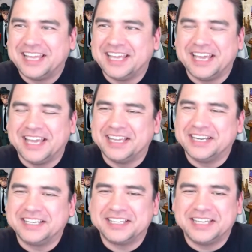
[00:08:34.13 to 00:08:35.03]
And
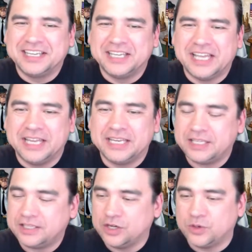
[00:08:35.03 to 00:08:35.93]

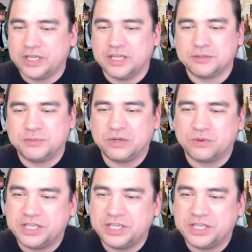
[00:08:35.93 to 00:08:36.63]
he has a big reach,